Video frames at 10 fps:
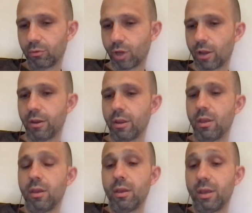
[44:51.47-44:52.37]
Done.
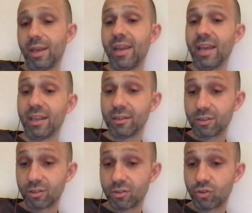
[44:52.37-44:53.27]
It
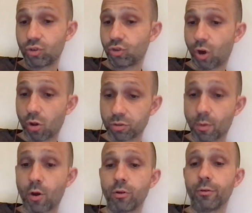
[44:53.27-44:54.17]
is Charles
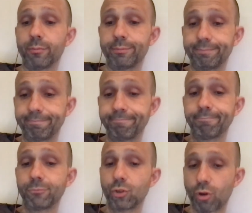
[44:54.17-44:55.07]
Martin.
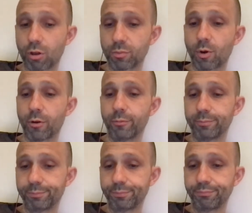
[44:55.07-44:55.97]
Charles
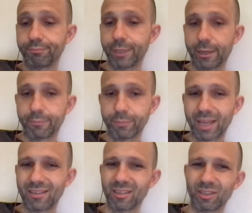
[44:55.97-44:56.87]
Martin. Yeah,
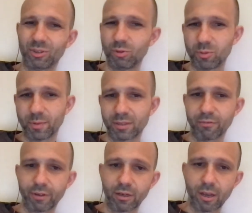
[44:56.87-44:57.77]
that's a little too
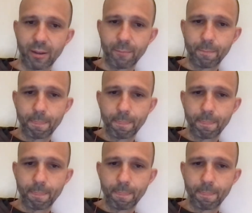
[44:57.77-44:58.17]
specific. All right.